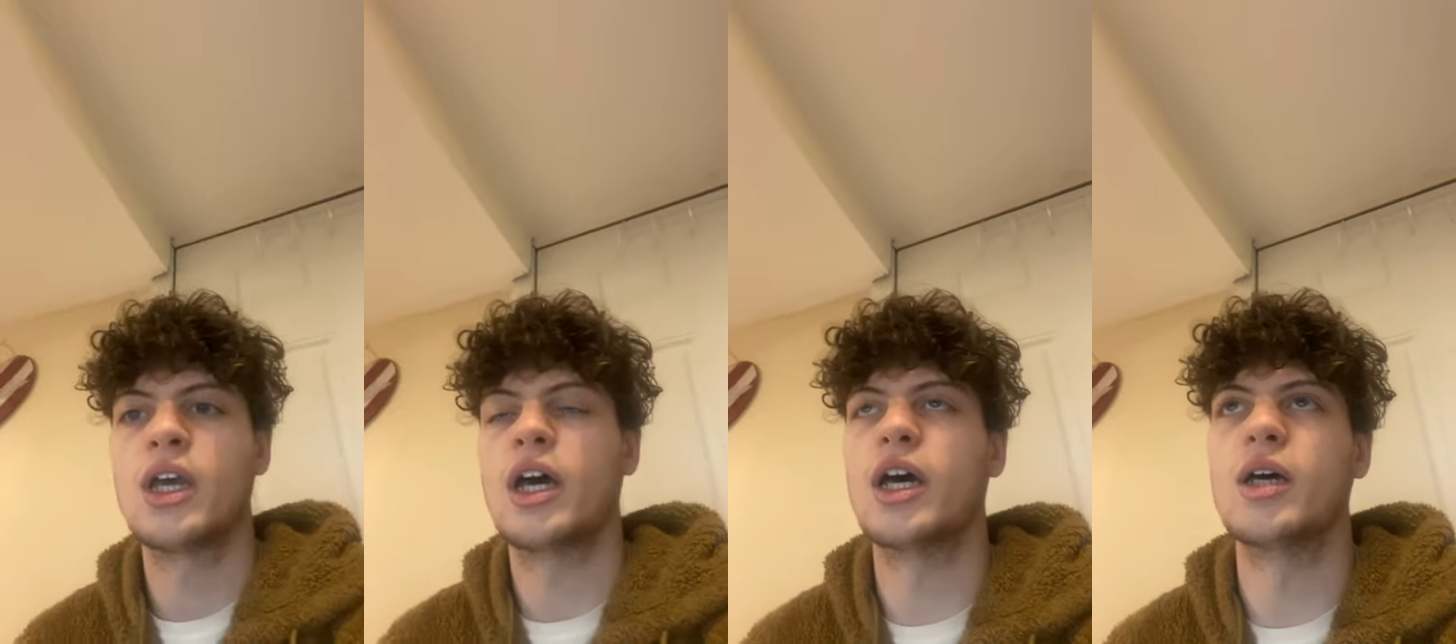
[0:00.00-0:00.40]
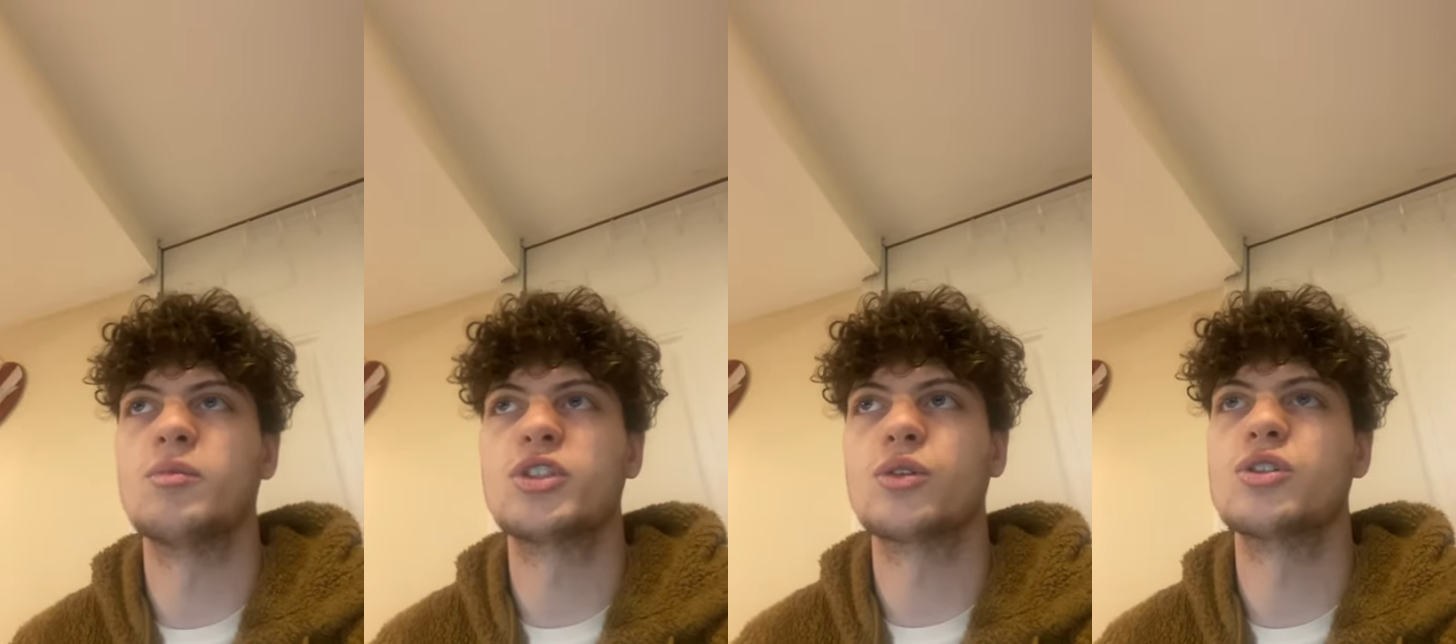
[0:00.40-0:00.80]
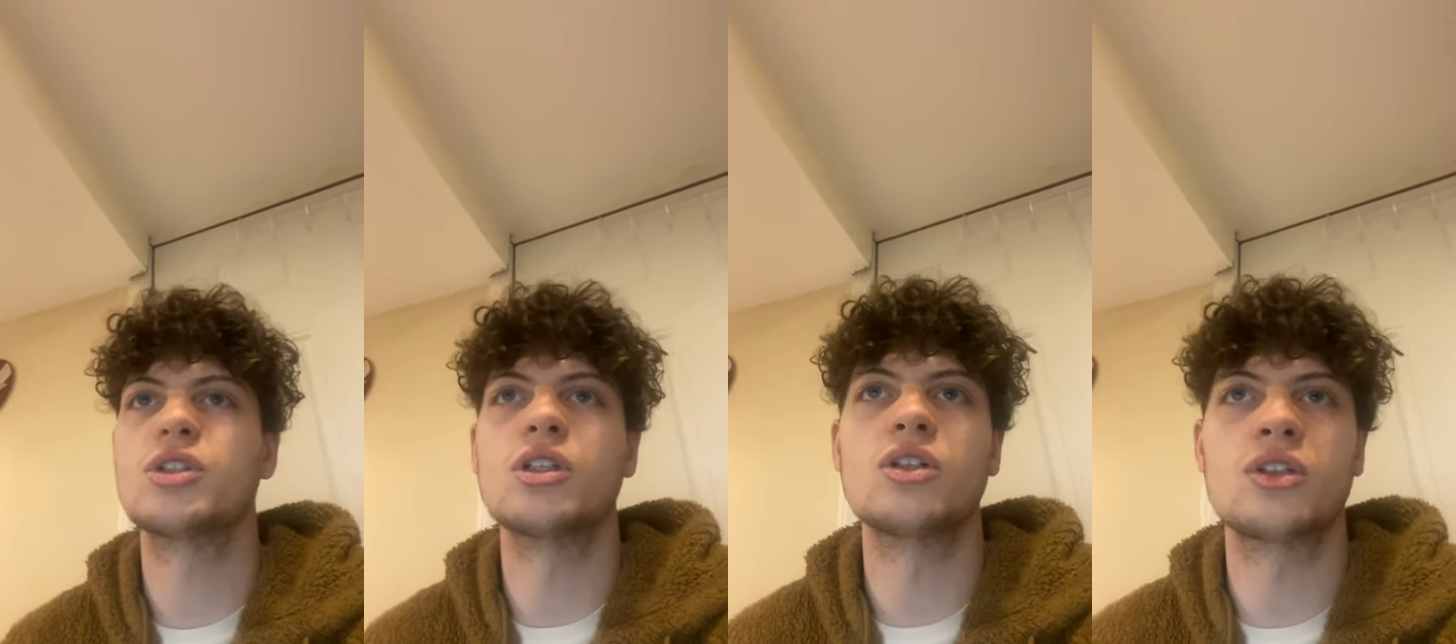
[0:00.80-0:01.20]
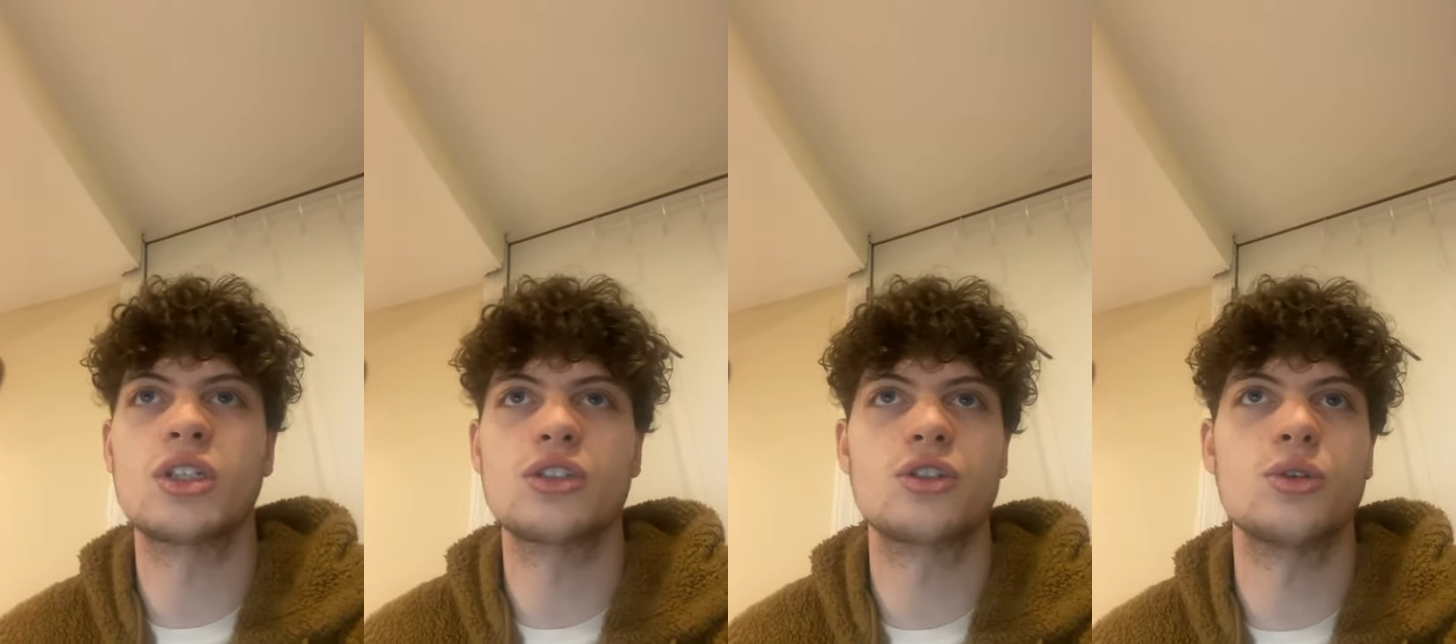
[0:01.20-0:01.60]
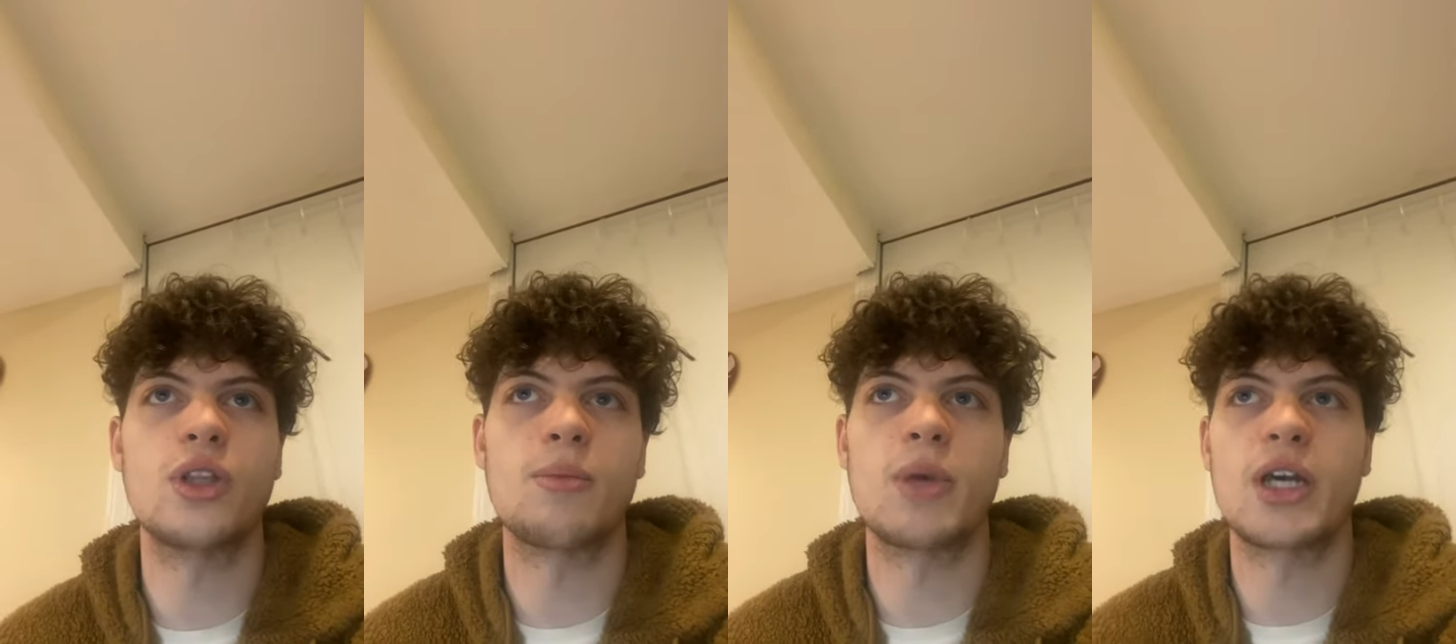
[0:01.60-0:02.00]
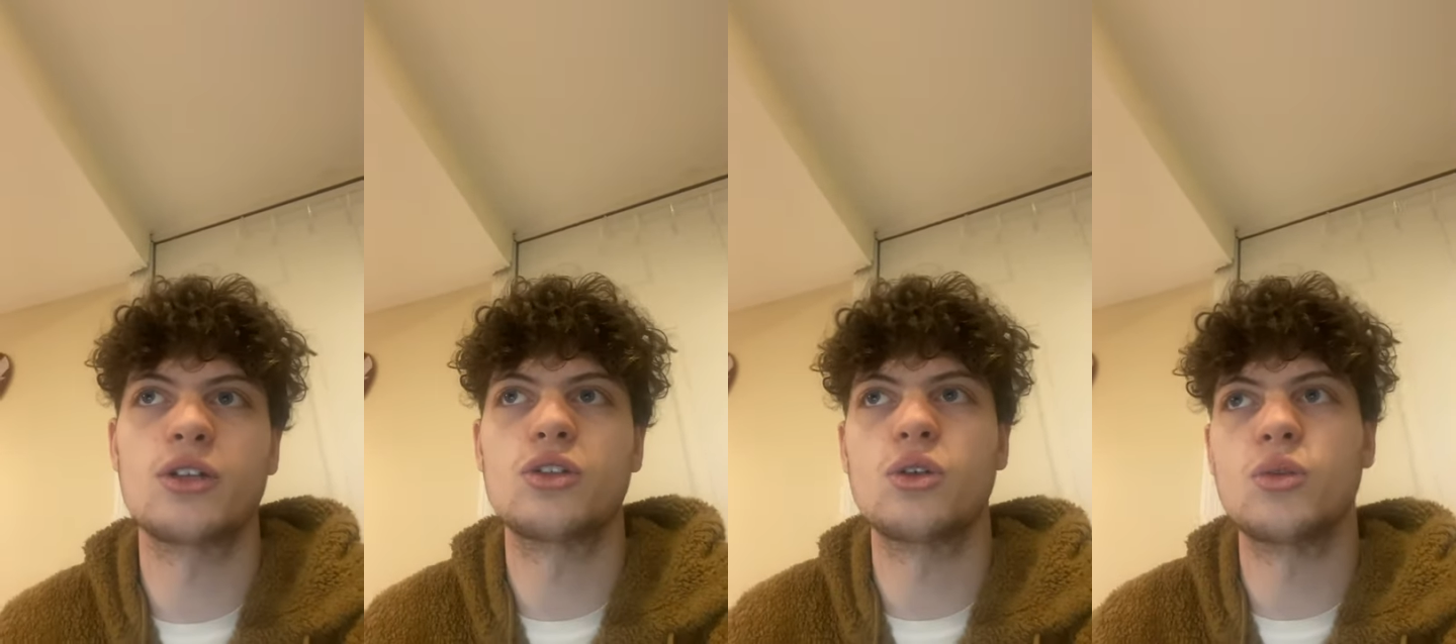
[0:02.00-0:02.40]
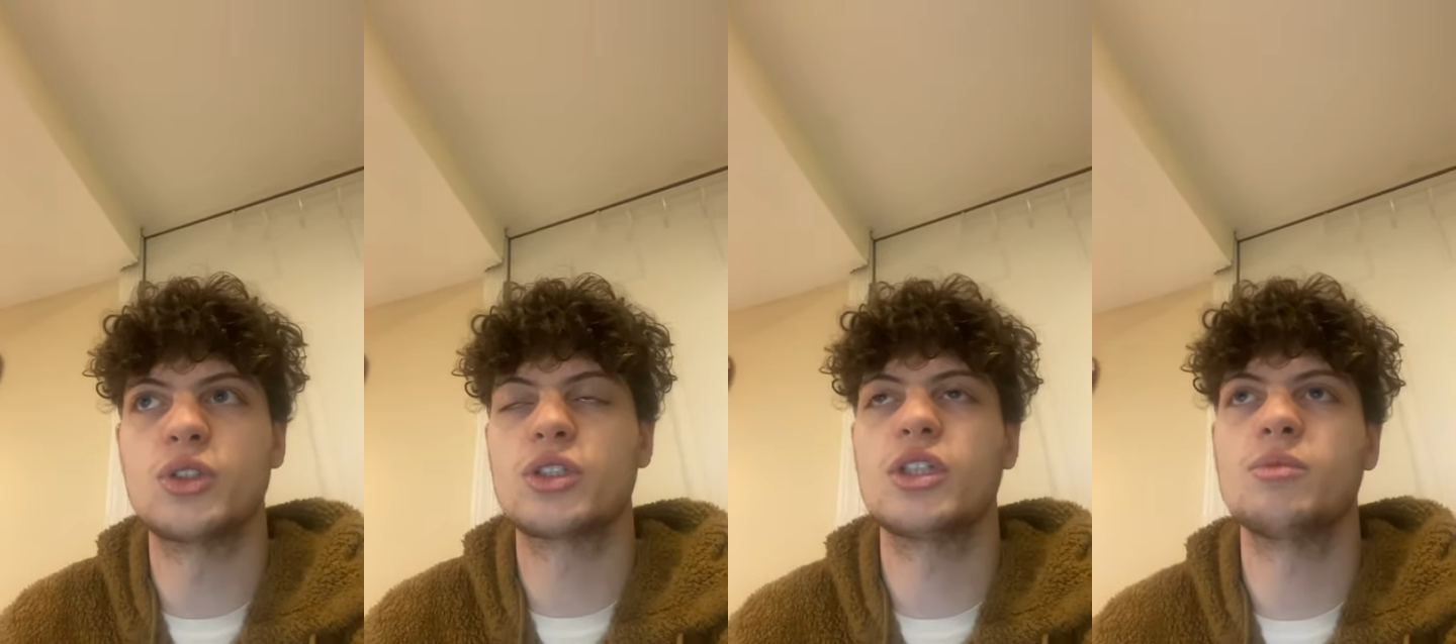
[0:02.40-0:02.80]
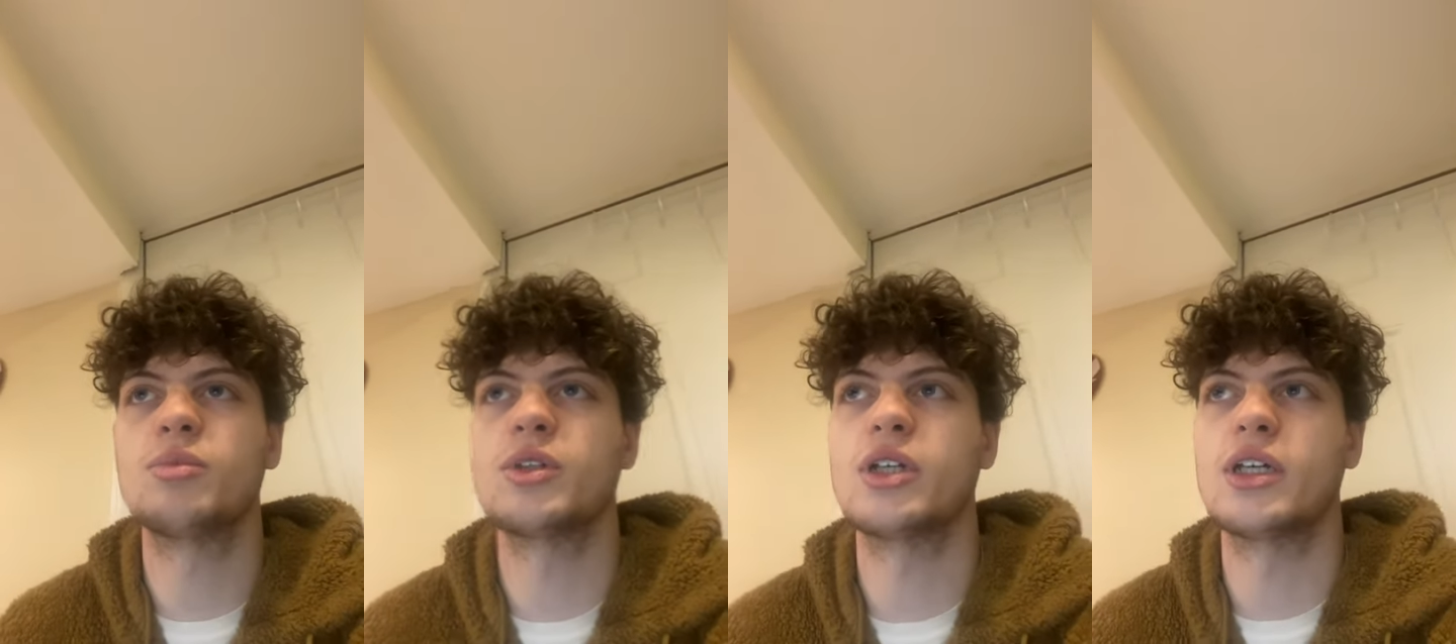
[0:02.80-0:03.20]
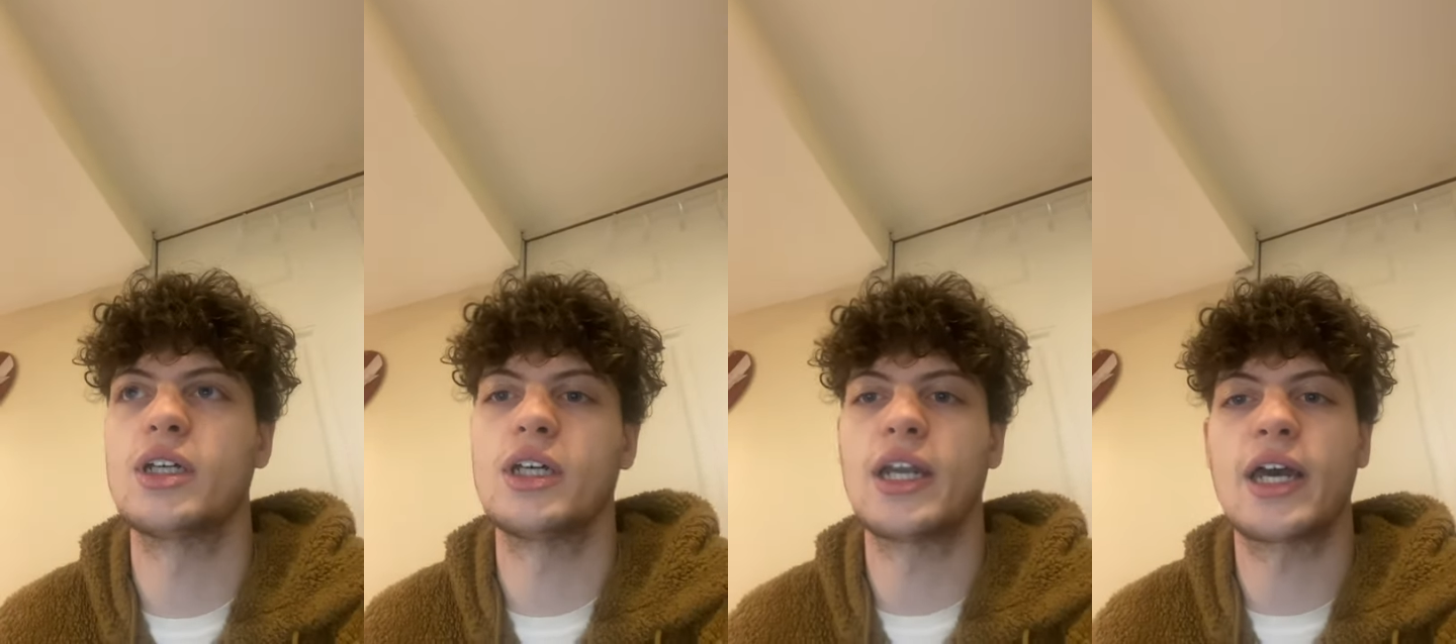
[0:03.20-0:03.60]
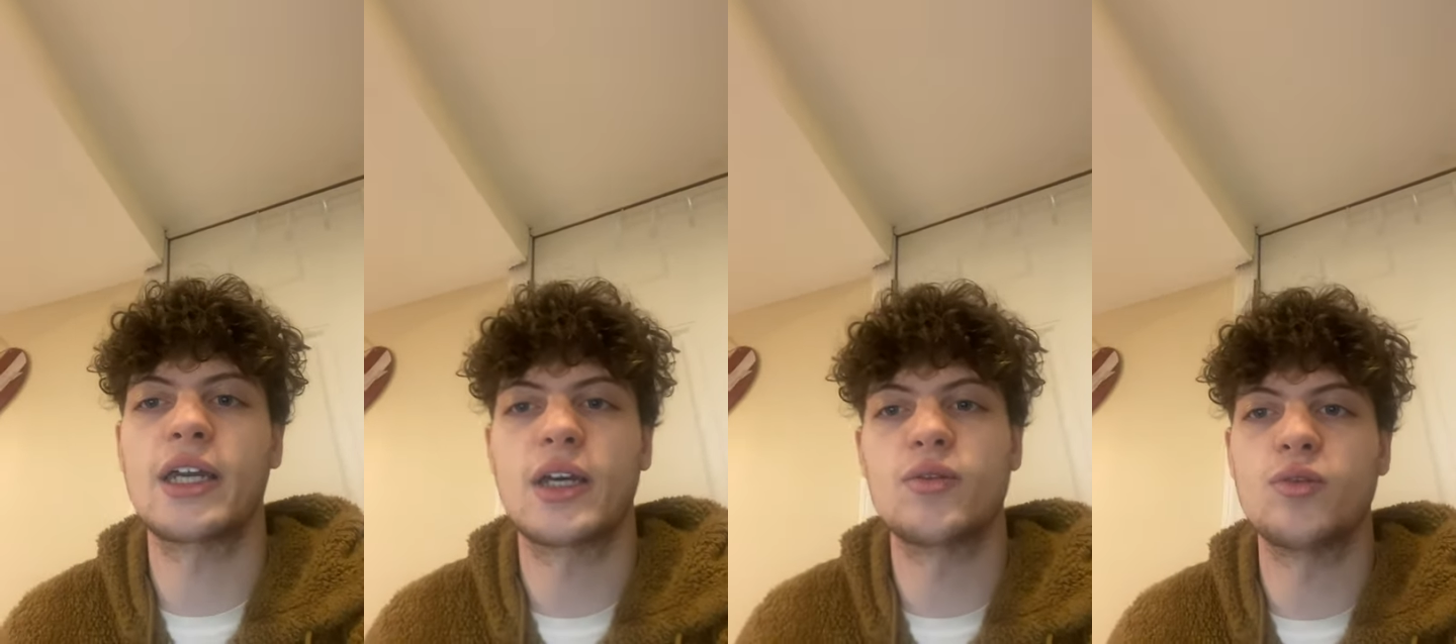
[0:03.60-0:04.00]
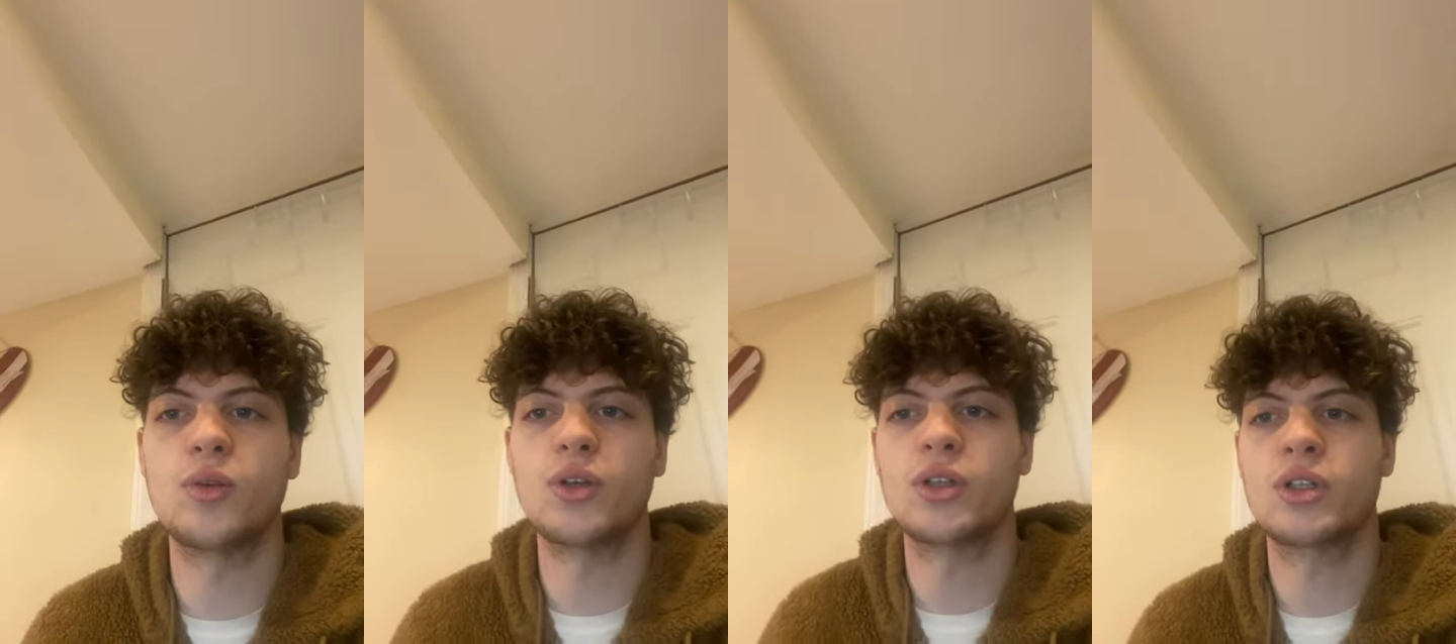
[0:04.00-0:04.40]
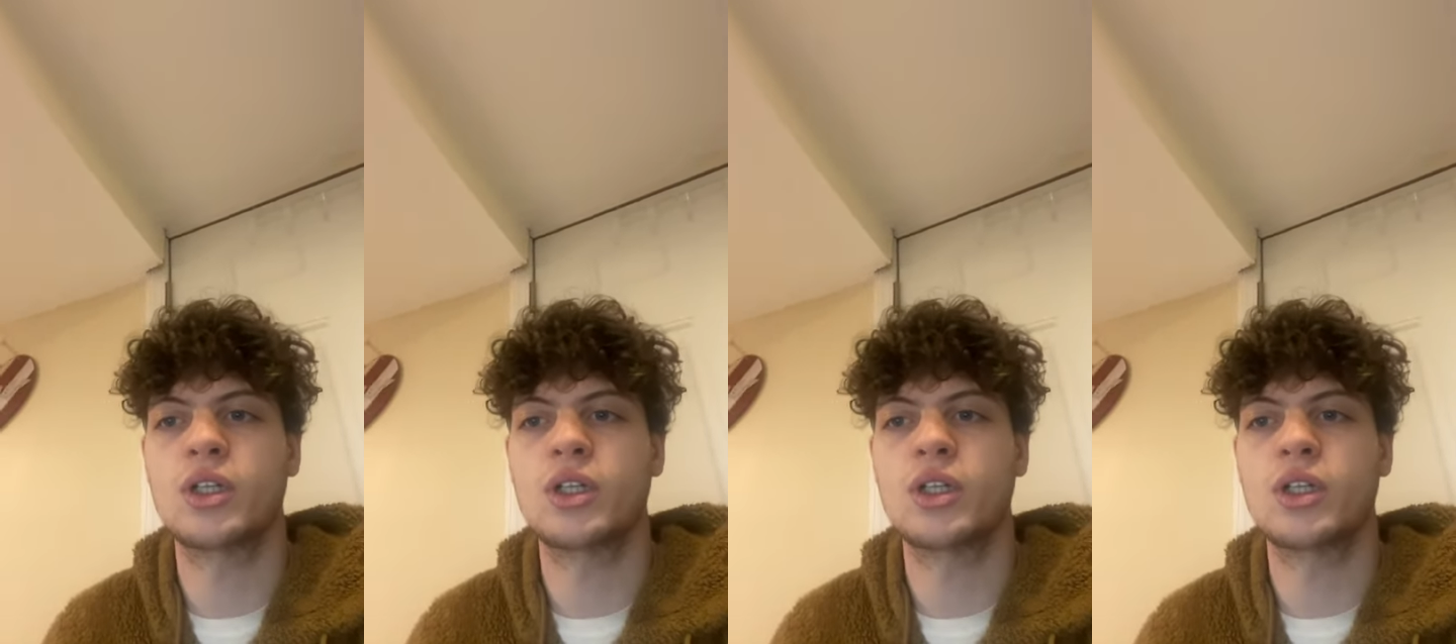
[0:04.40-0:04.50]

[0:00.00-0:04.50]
Um, so it's the little things too that matter to always keep uh, an eye out for.